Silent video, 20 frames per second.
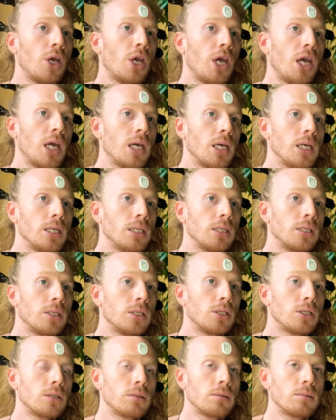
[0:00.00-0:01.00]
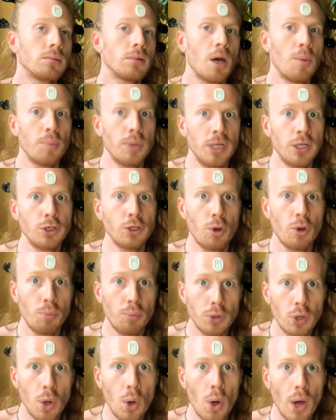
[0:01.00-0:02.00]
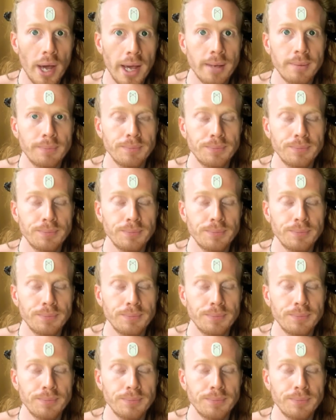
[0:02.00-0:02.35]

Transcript: is a political ploy,